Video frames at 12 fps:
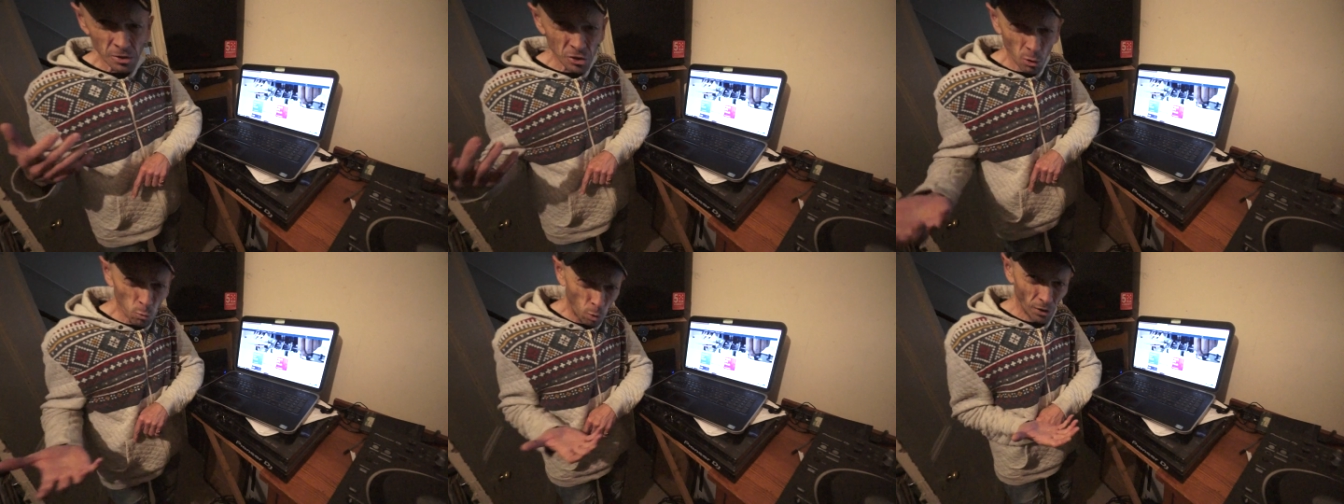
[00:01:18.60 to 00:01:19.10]

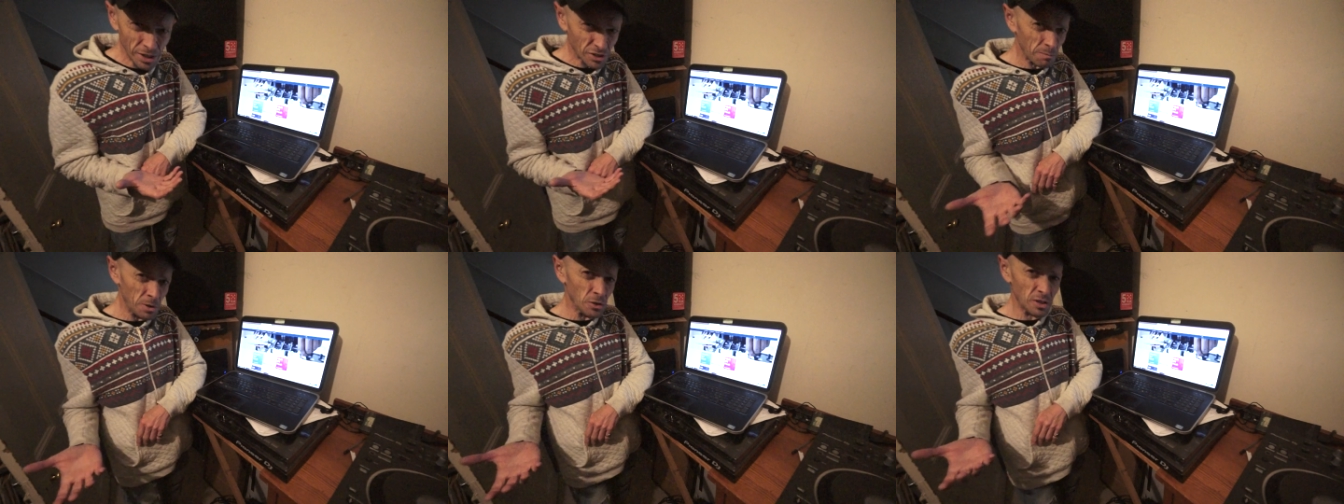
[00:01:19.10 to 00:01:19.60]
so what is
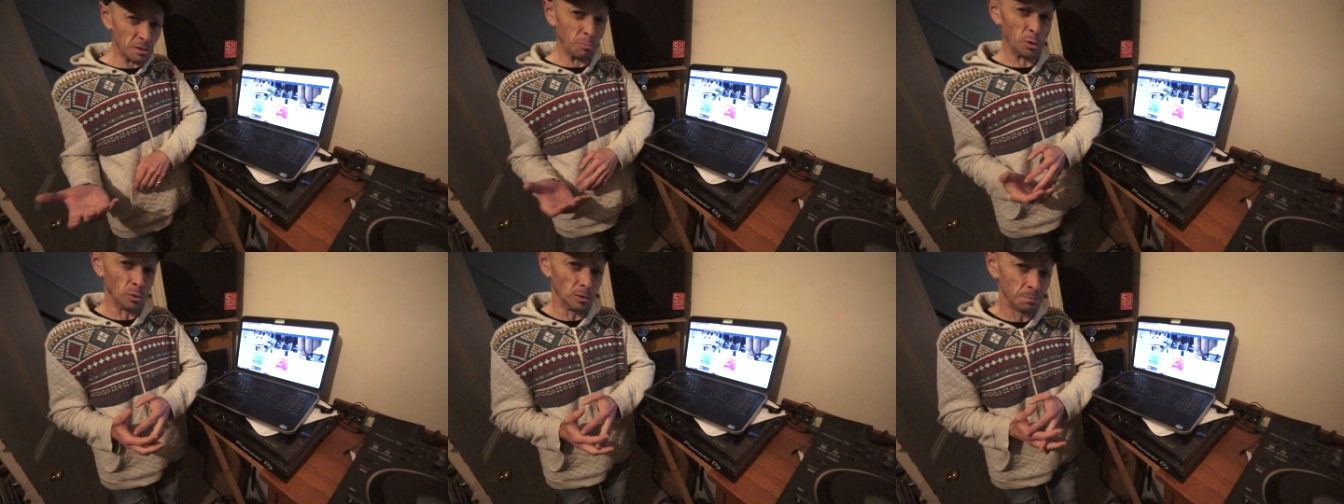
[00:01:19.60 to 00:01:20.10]
a music
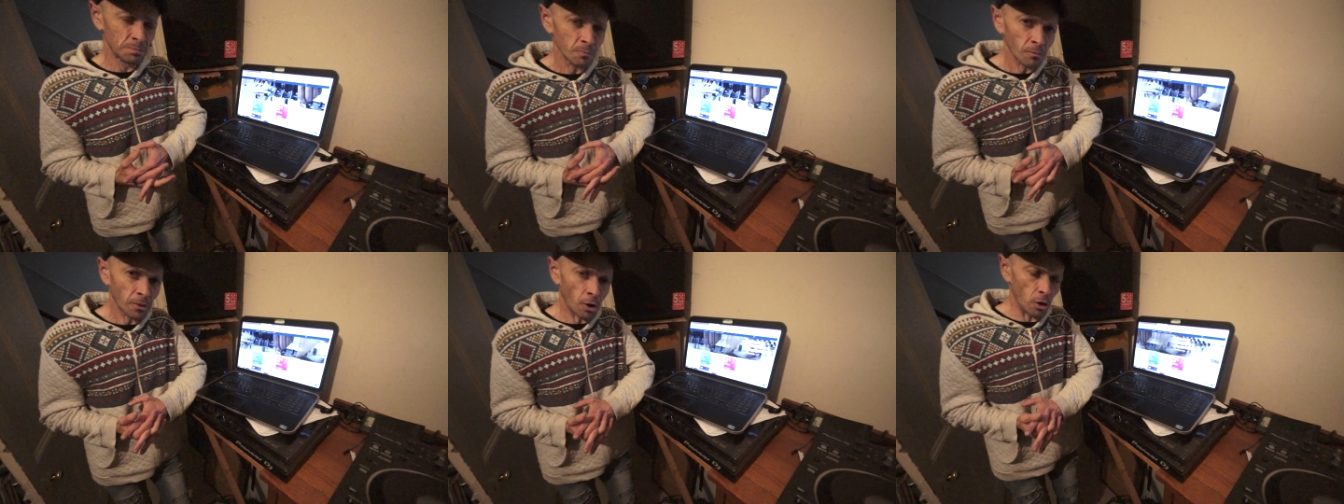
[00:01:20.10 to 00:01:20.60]
pool
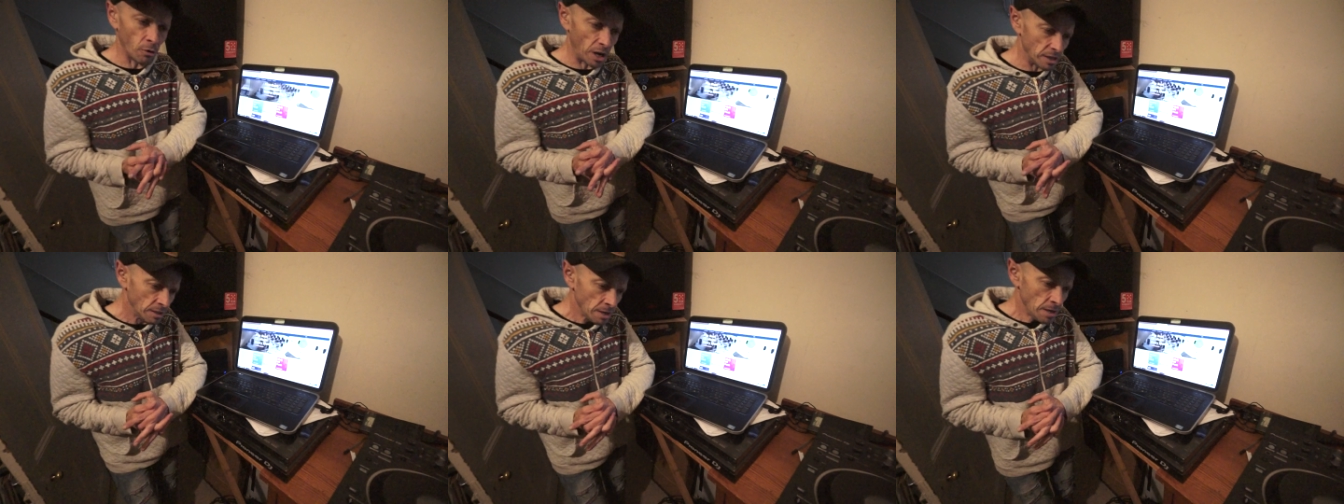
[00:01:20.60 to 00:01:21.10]
all
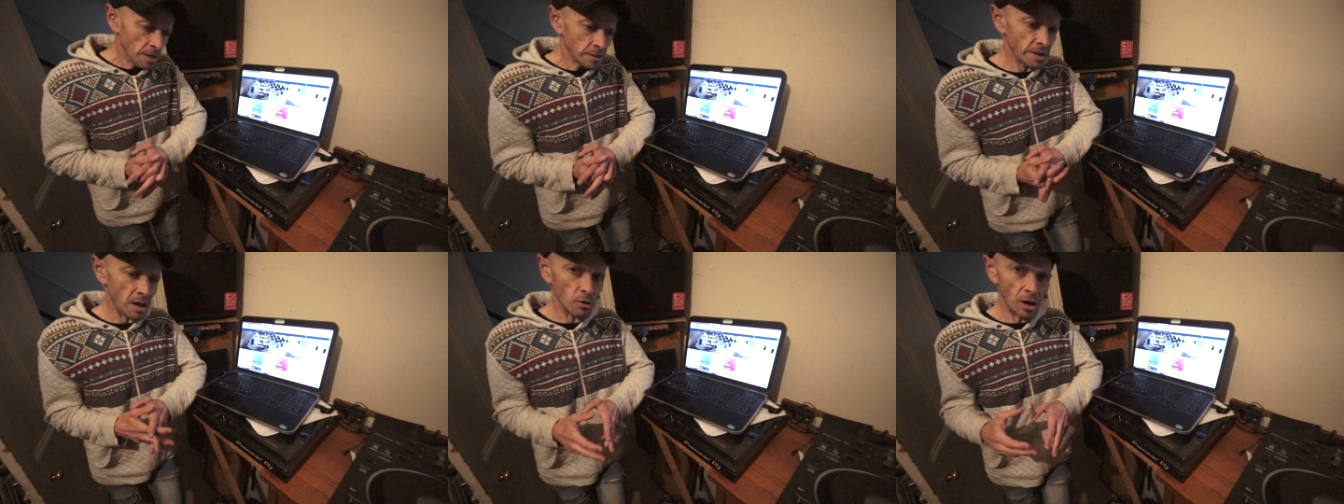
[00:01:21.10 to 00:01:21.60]
right
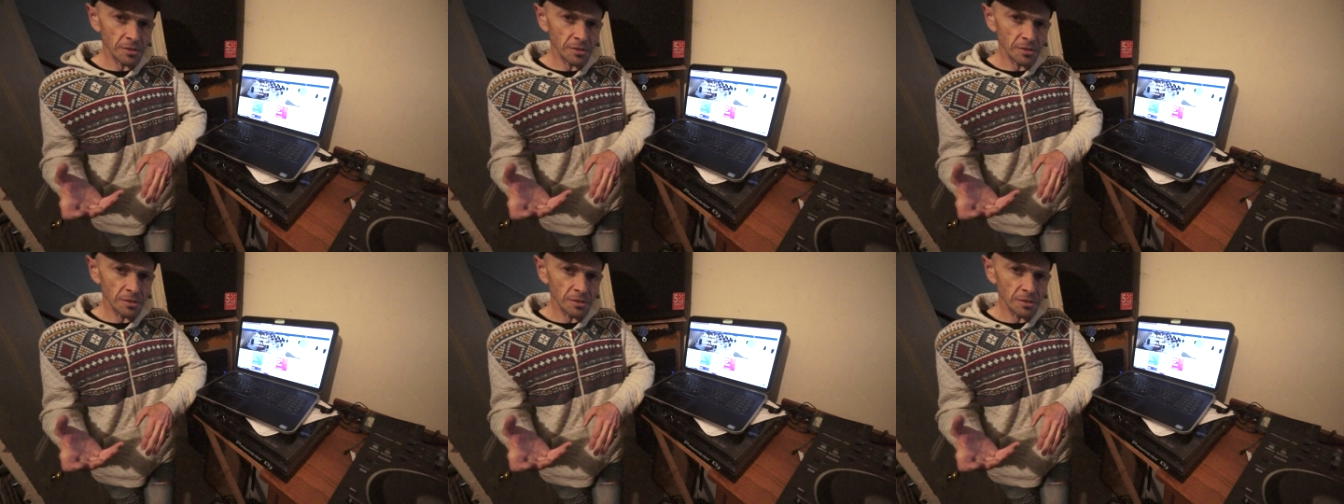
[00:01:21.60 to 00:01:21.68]
now,